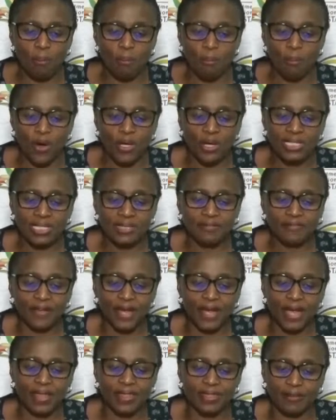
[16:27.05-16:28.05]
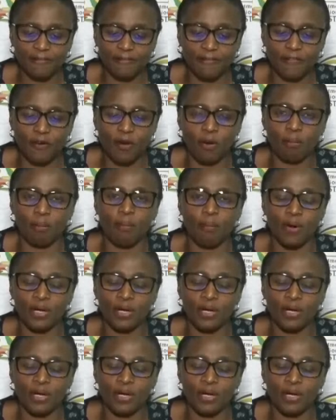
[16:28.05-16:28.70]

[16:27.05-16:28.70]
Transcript: modify the form,